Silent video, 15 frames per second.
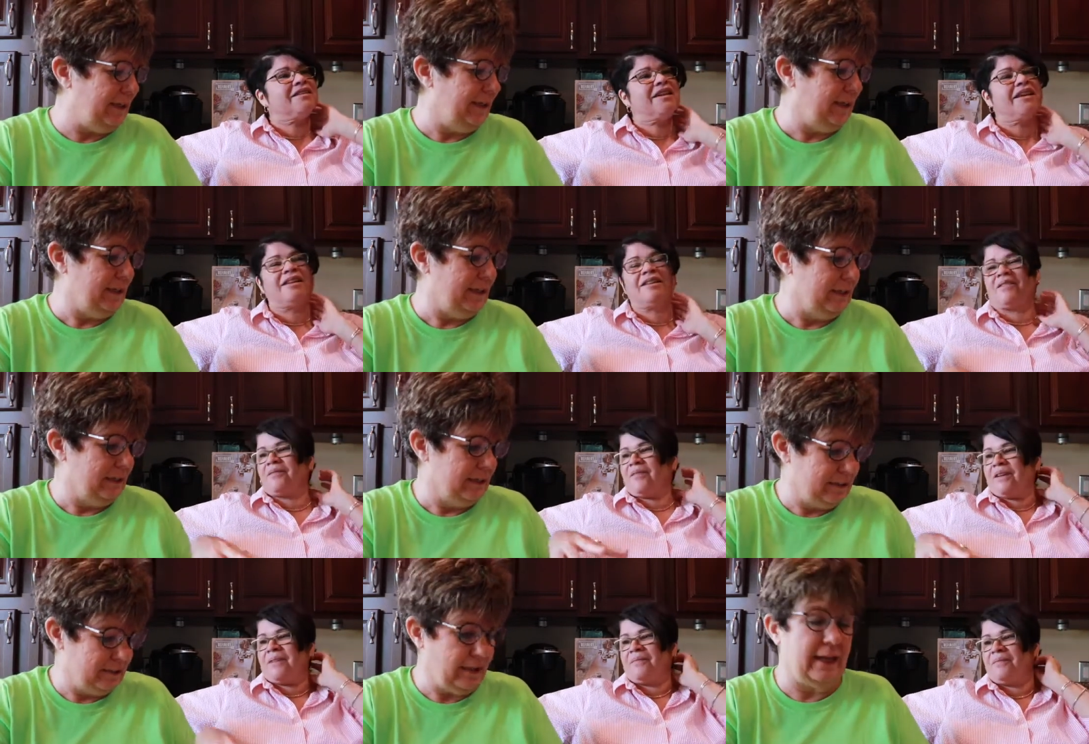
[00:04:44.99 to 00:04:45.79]

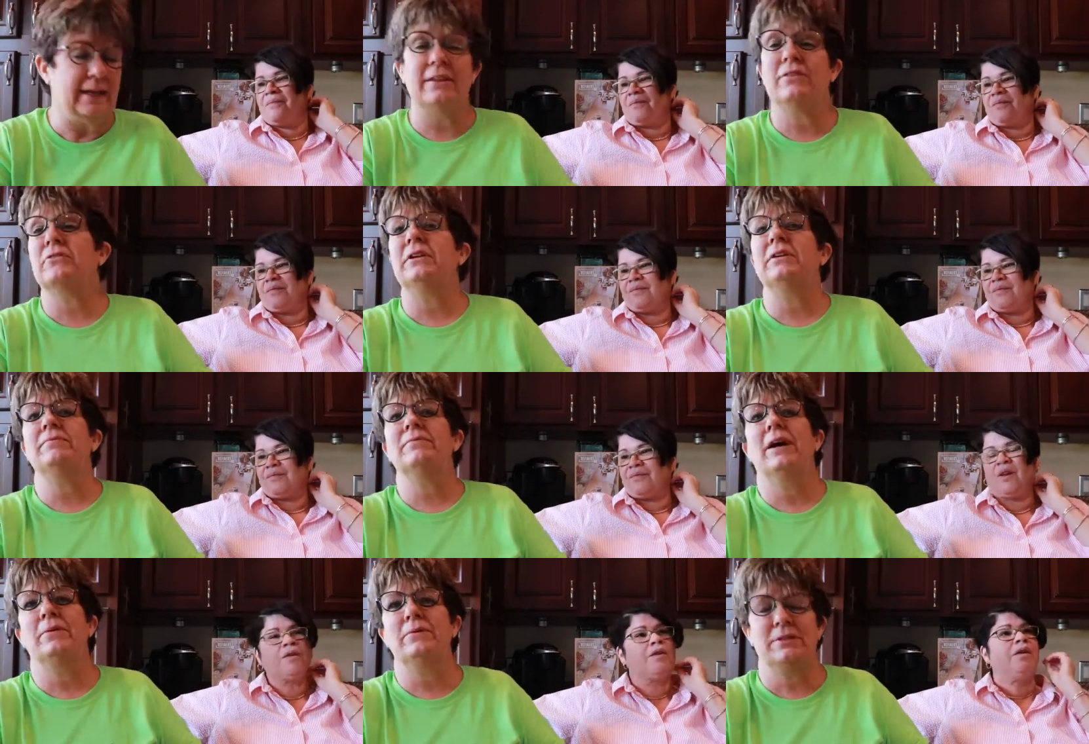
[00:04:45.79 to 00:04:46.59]
Speaker 1: 1983. 83.
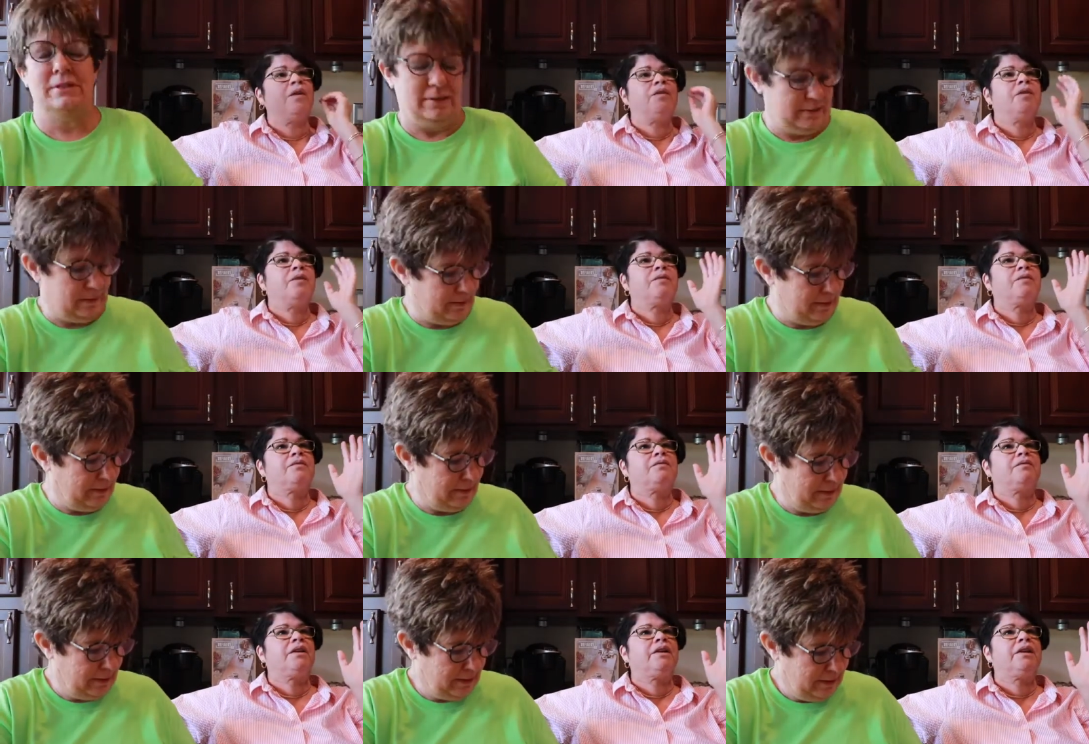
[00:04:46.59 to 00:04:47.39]
No, no, no, no.
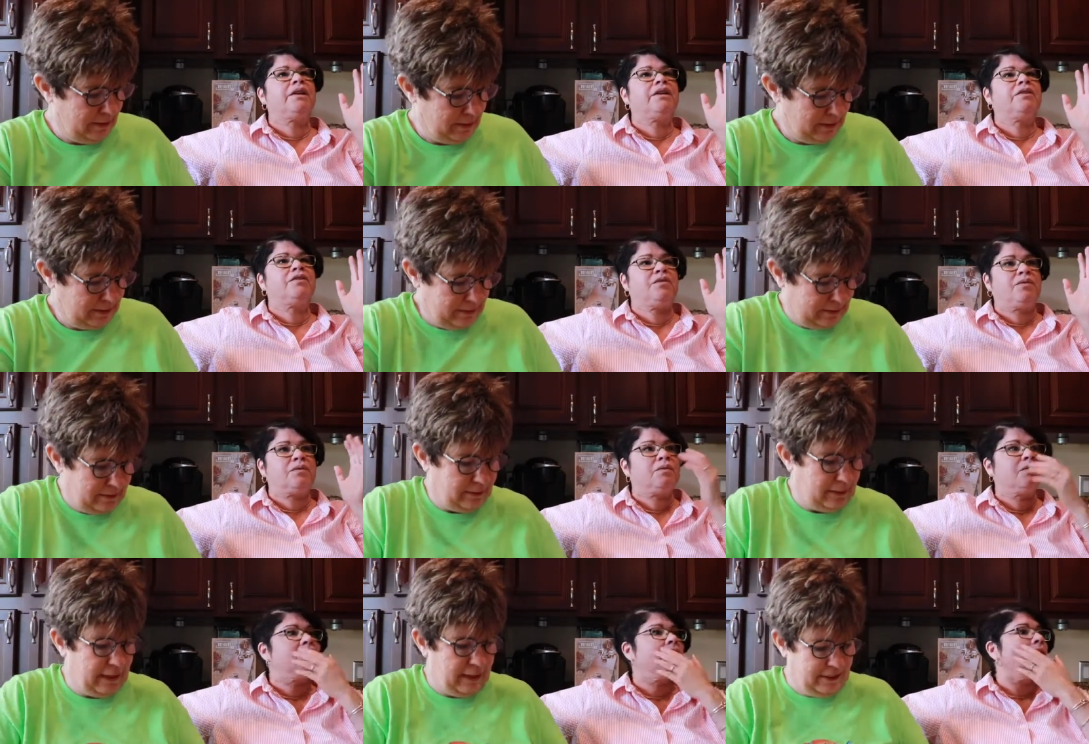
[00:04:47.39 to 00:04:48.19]
82.
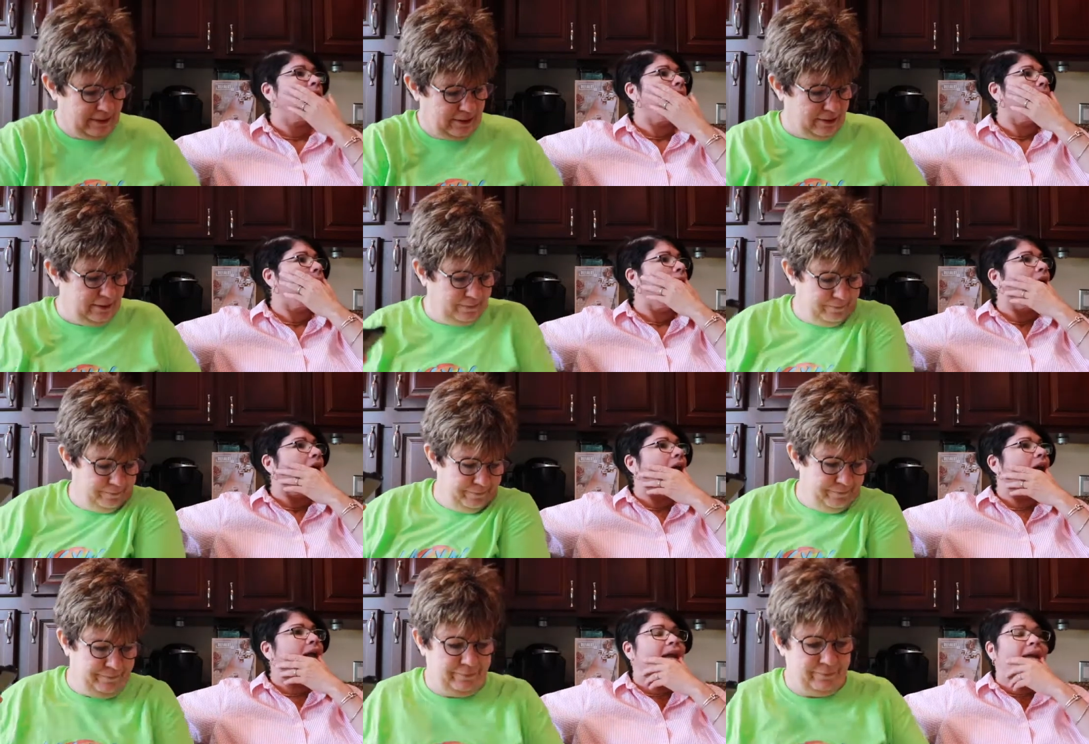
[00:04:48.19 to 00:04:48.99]
82.
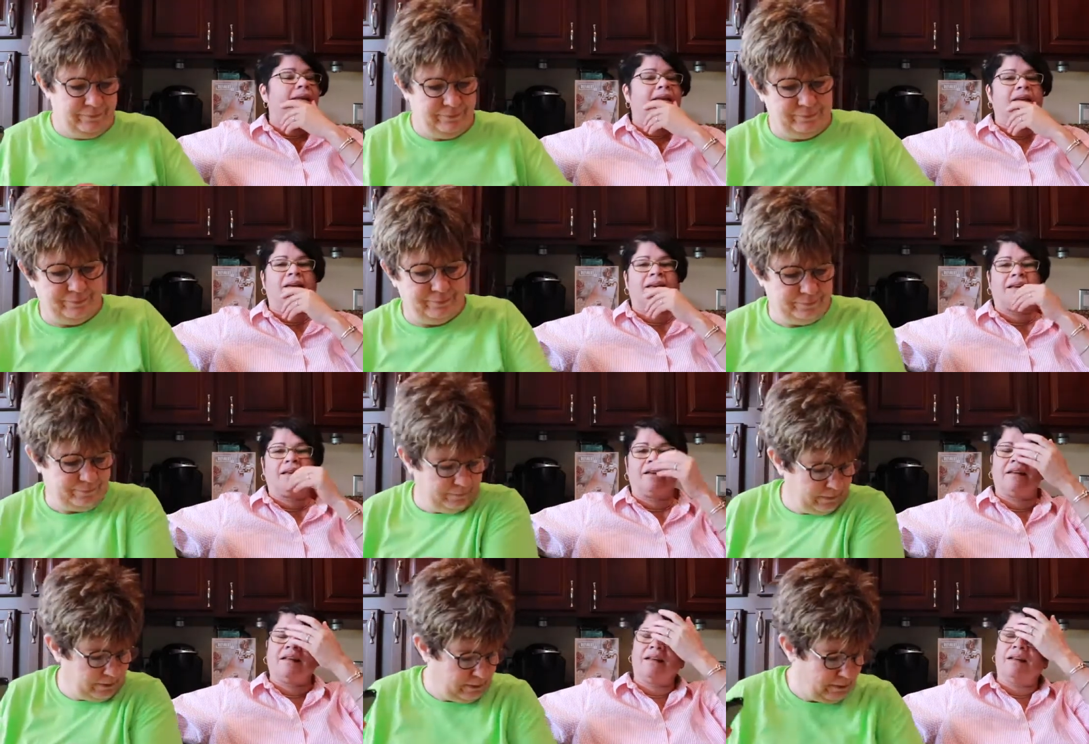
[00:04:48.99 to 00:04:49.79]
Mm-hmm.
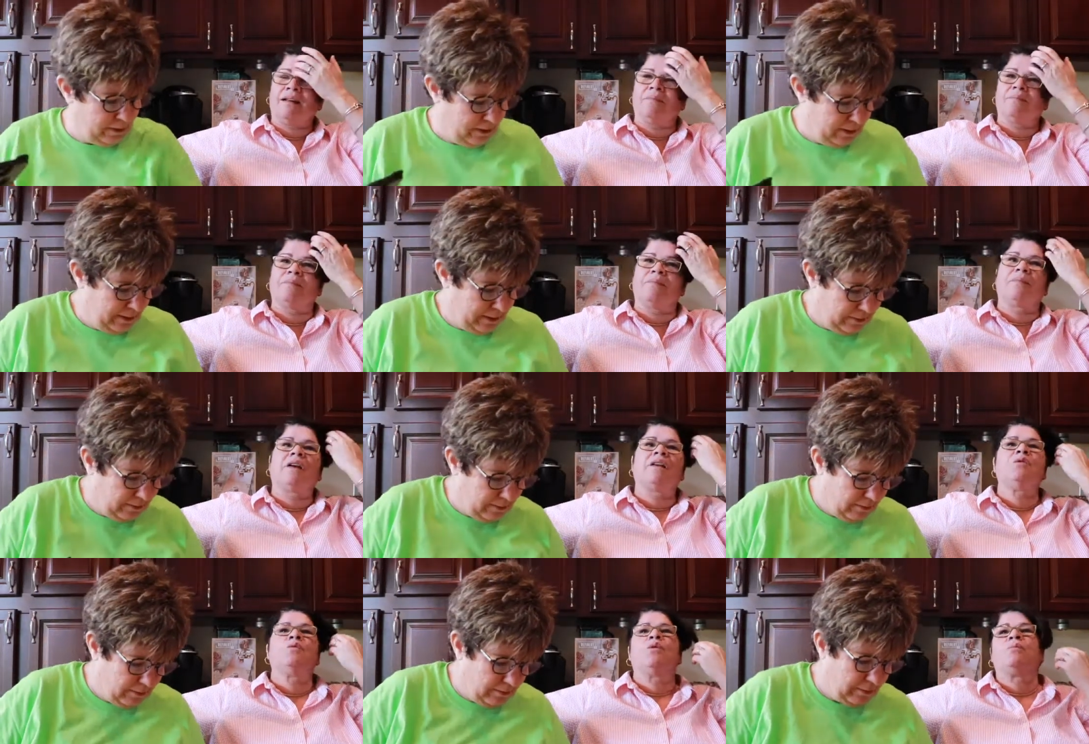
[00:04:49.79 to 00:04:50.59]
And um, I
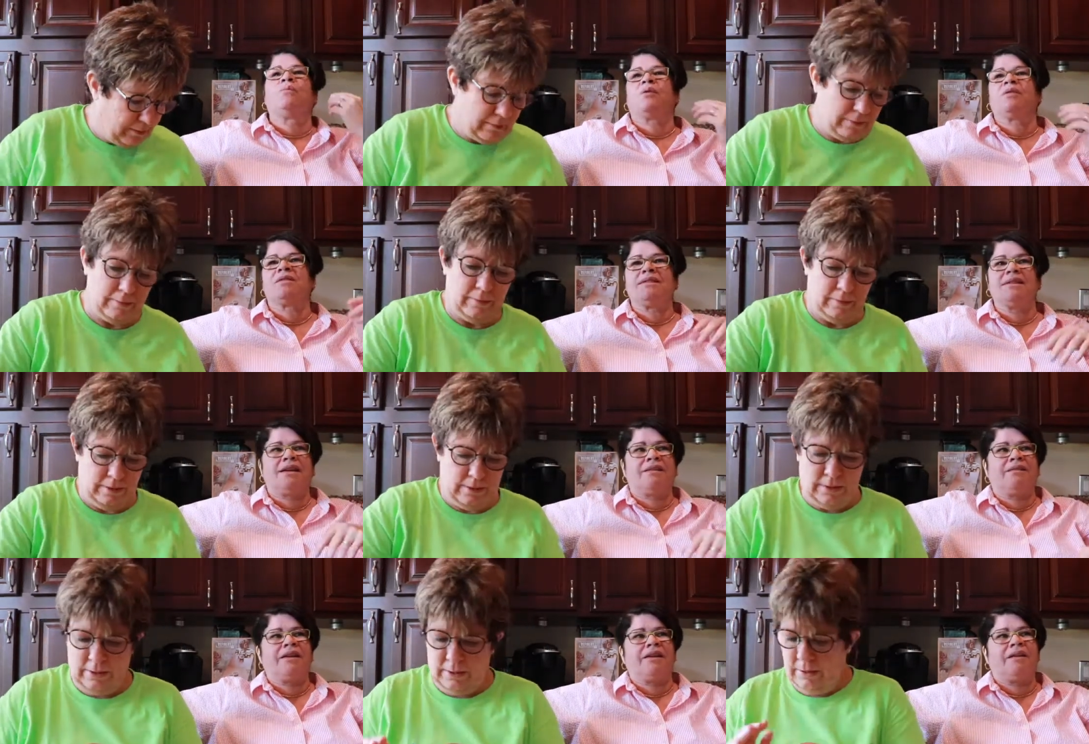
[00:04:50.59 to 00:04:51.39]
knew one person
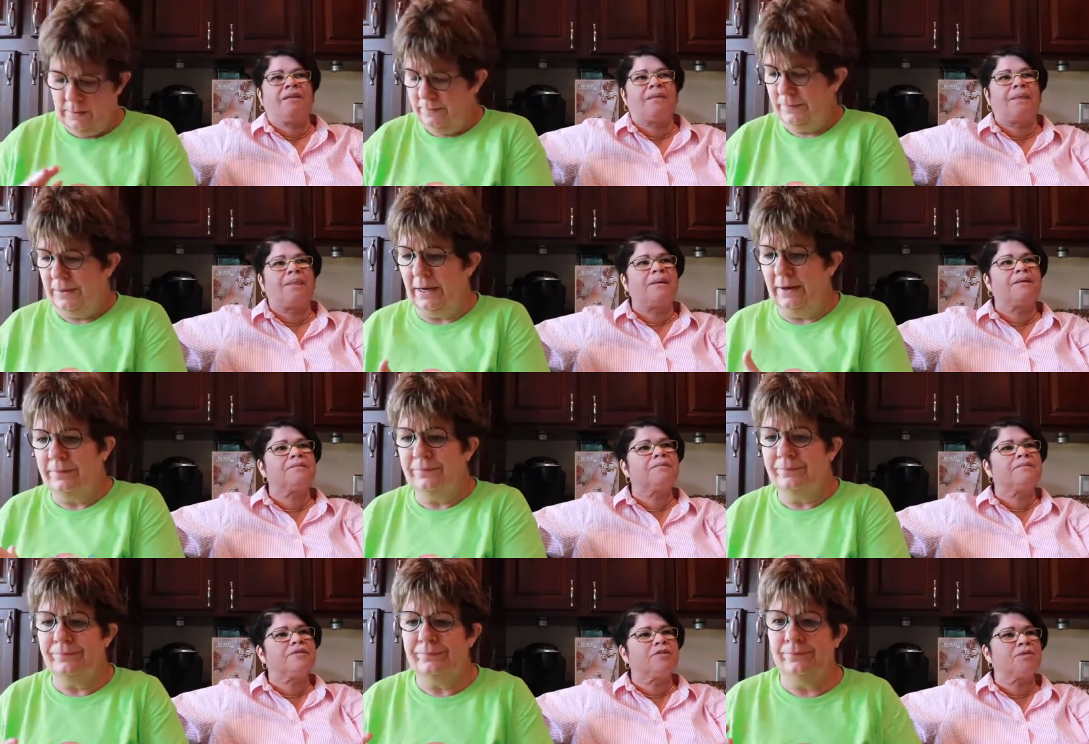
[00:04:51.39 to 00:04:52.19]
down here. Yeah.
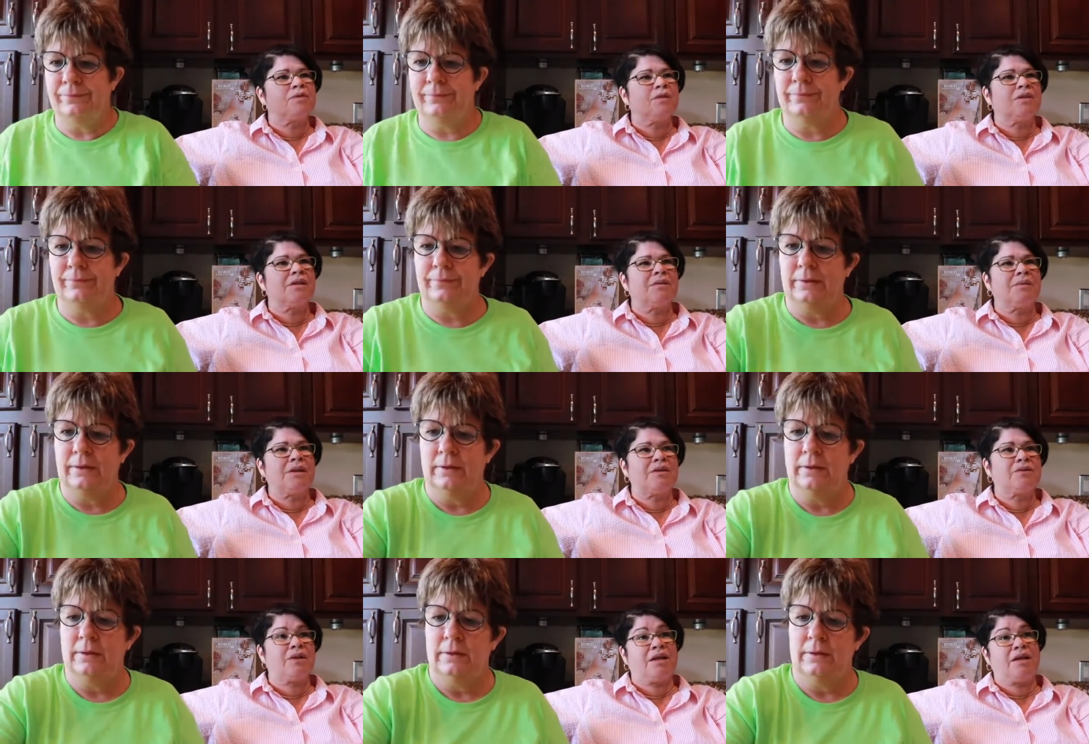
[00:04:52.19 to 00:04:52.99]
She was older than me,
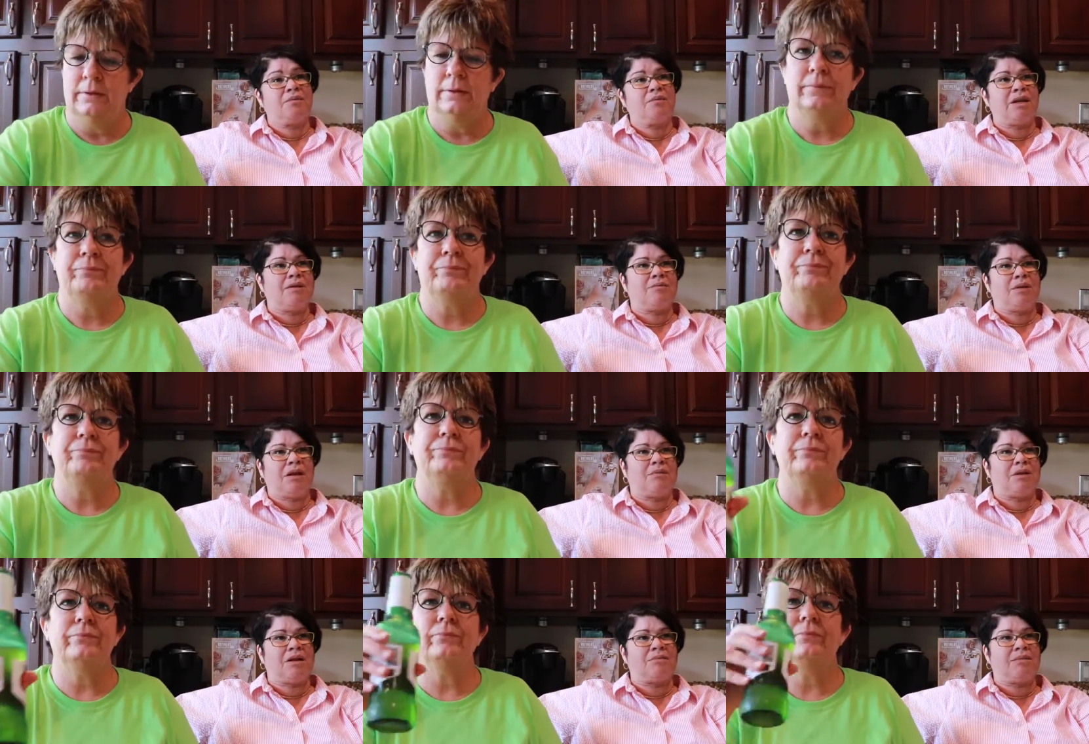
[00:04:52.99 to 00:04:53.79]
so I came down, blah,
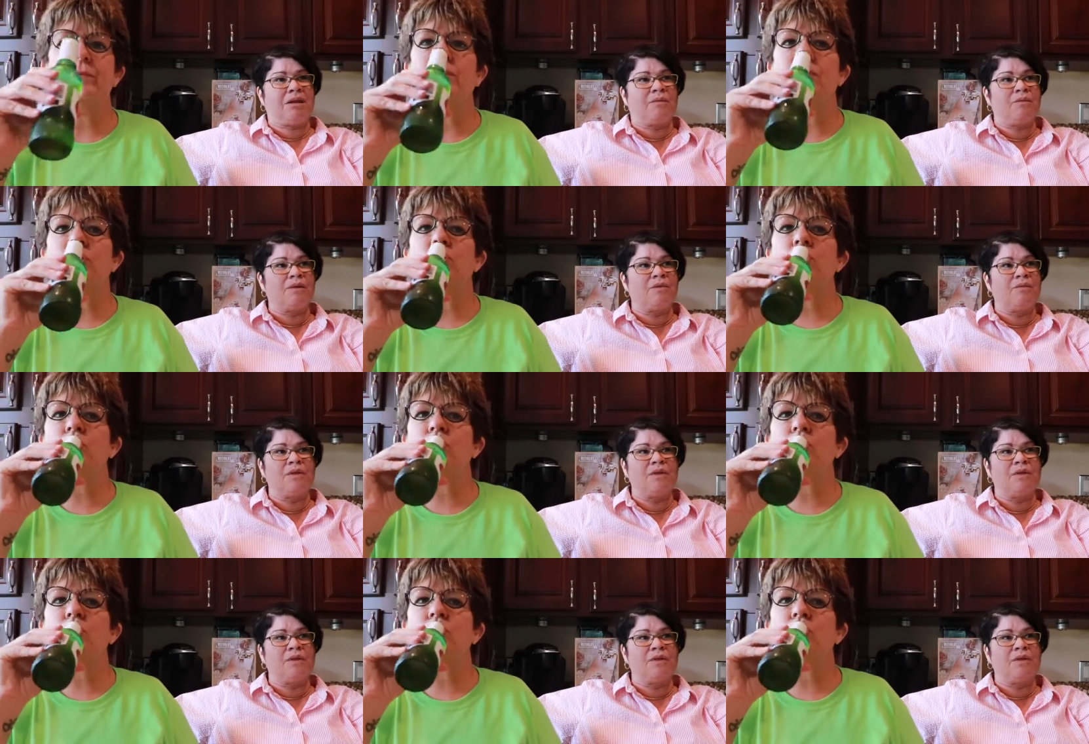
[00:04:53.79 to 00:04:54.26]
blah, blah. And we